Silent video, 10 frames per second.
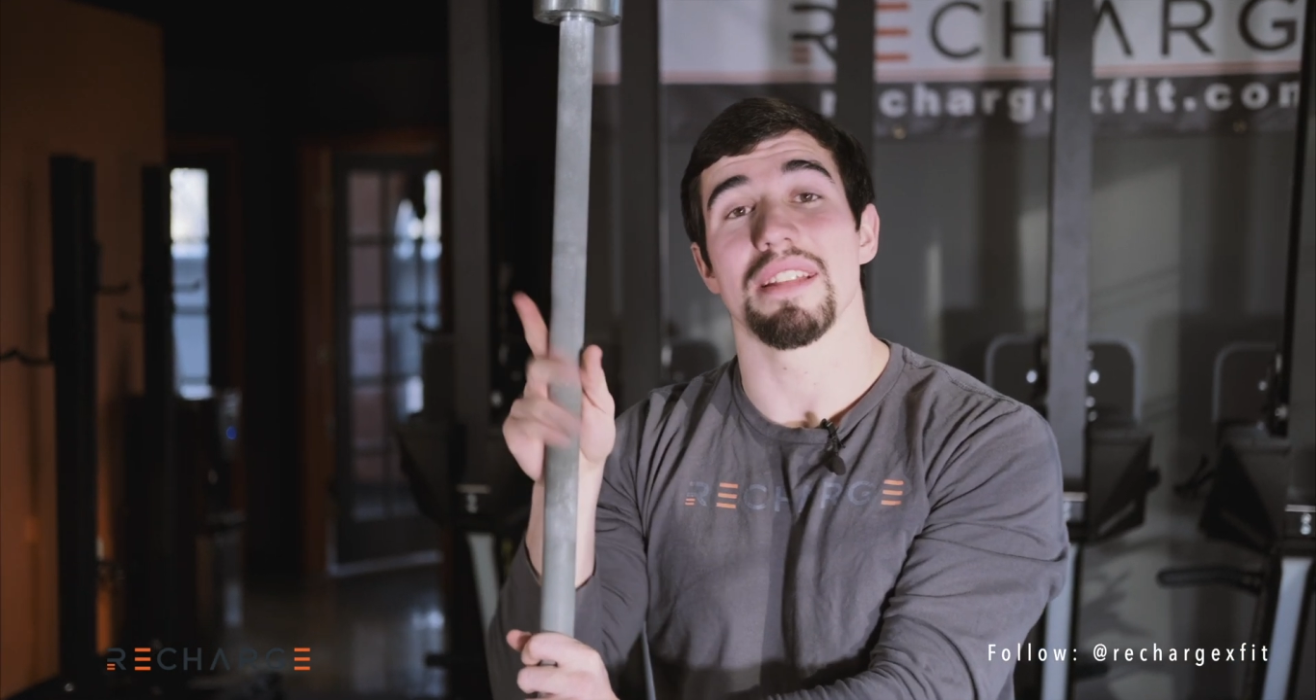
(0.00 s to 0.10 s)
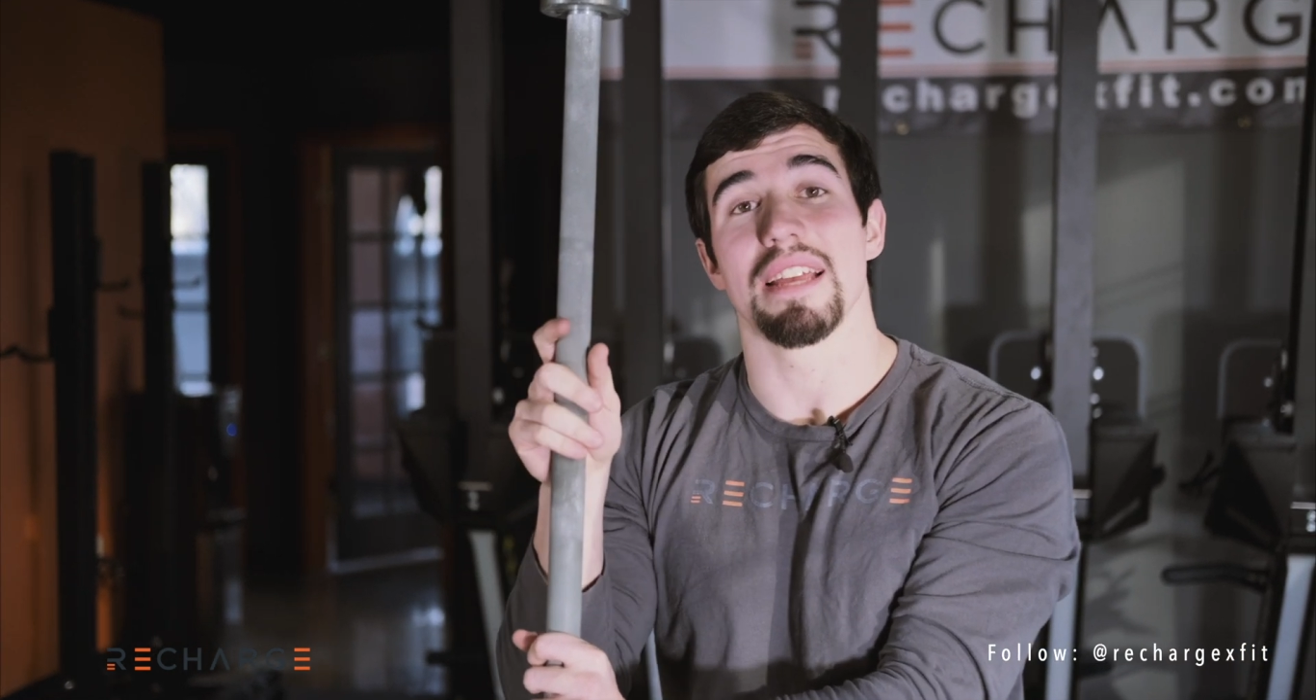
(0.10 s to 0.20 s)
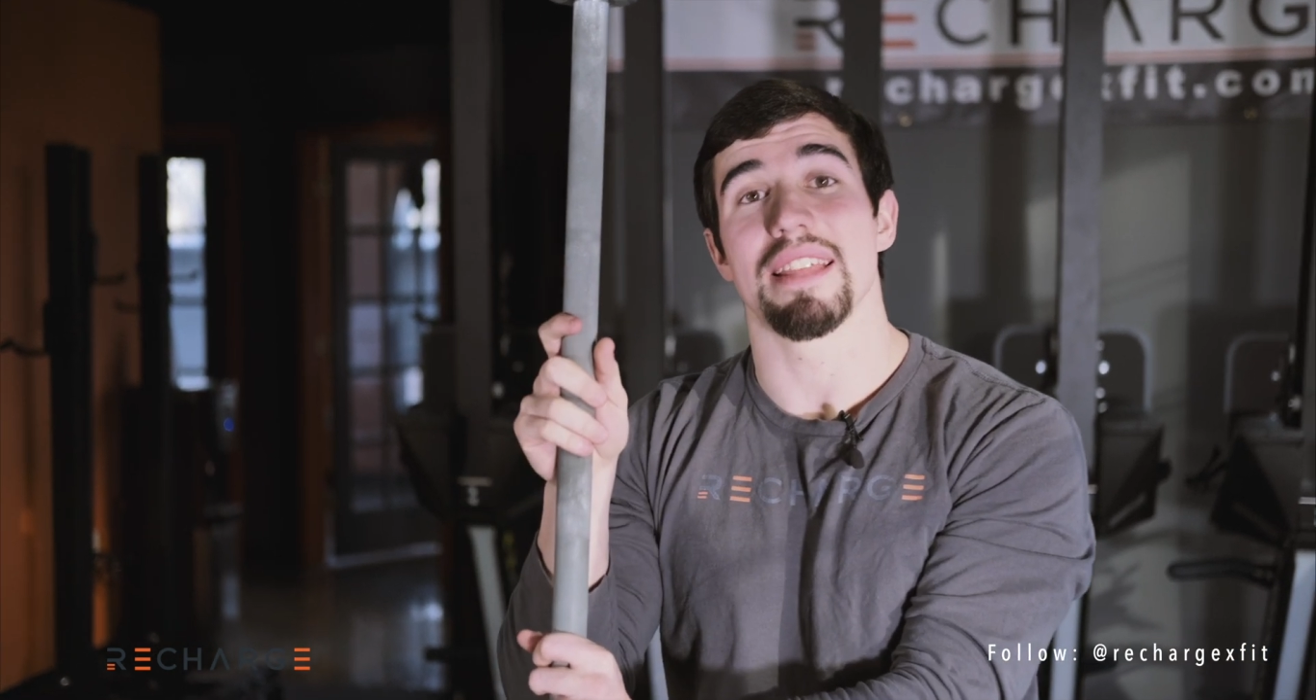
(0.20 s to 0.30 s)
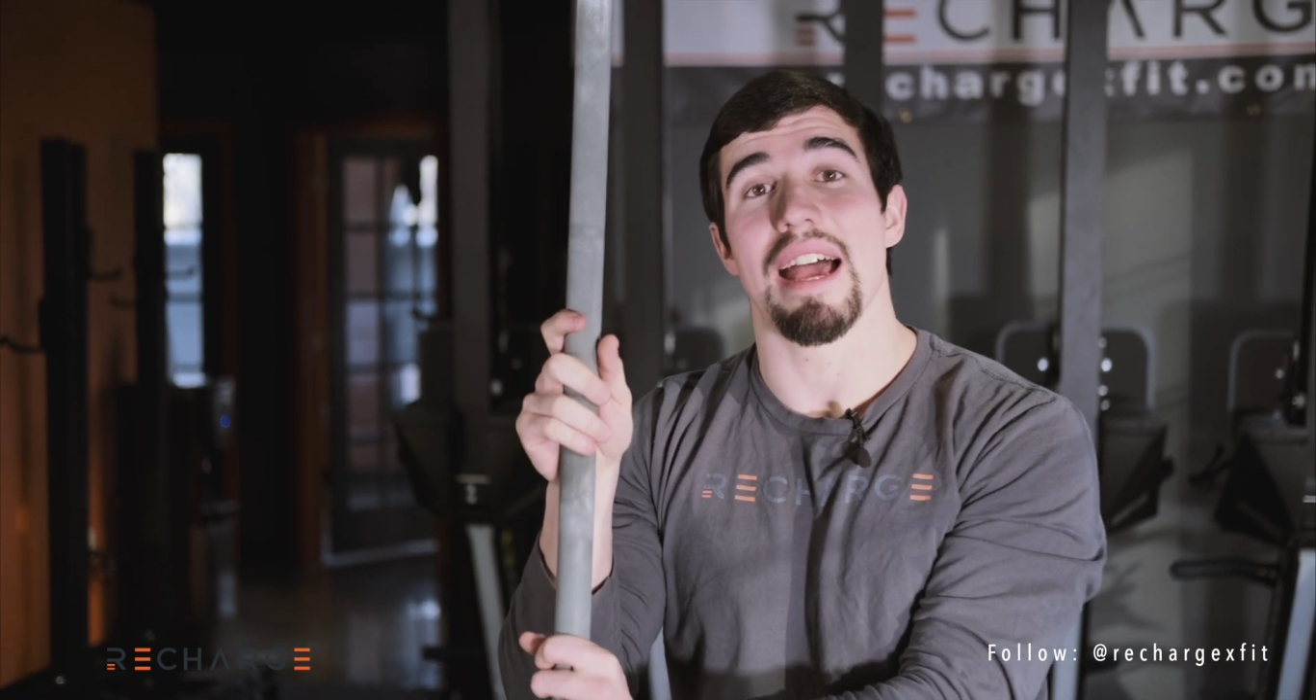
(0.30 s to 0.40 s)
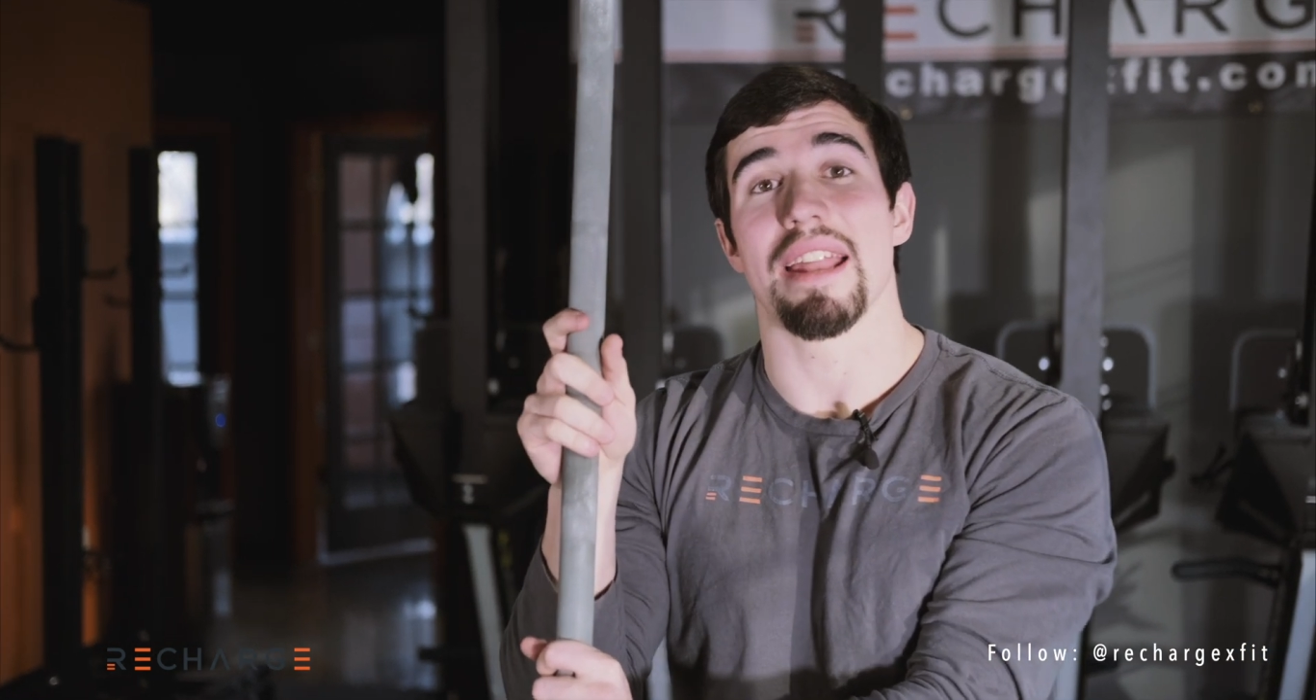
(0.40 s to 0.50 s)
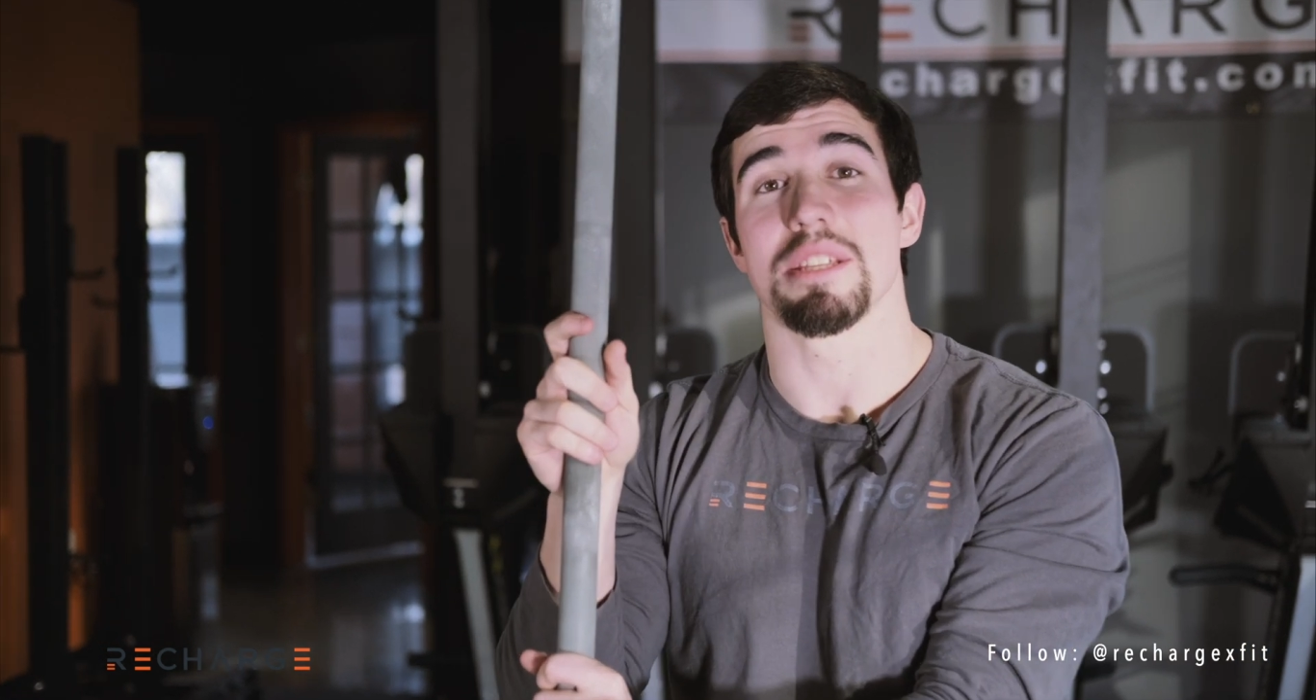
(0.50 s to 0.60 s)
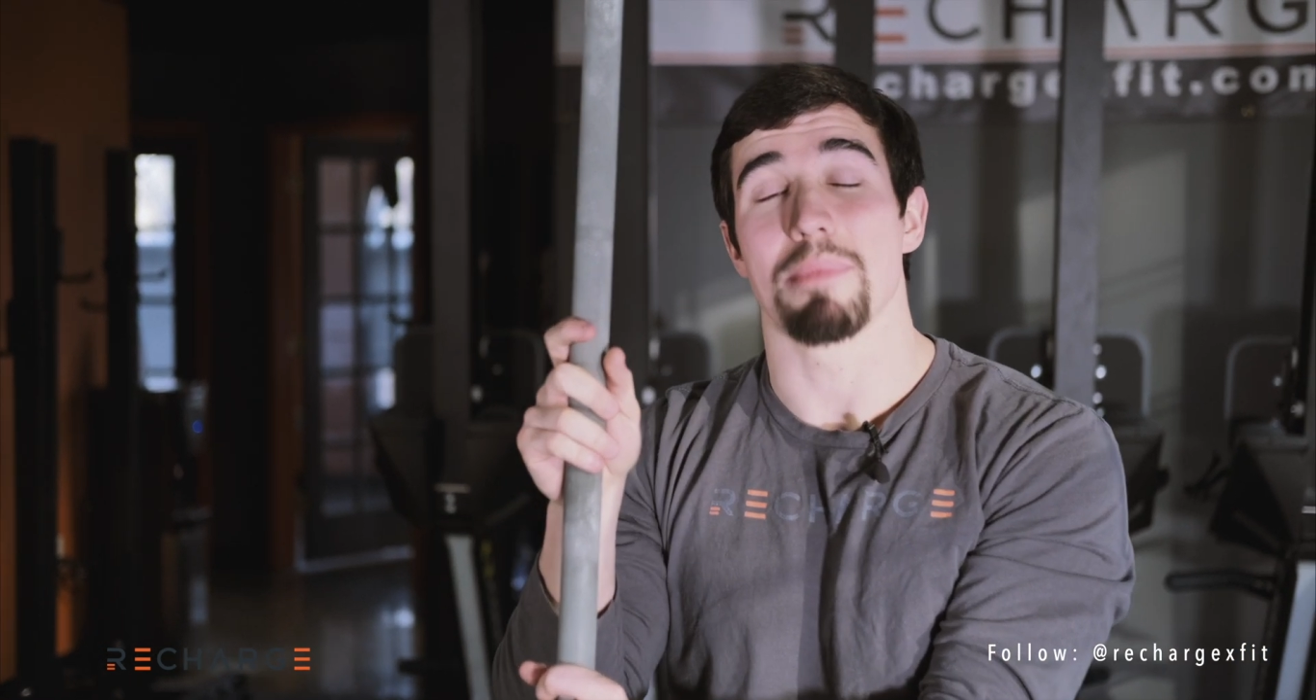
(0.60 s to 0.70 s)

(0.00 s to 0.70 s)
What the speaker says: like that is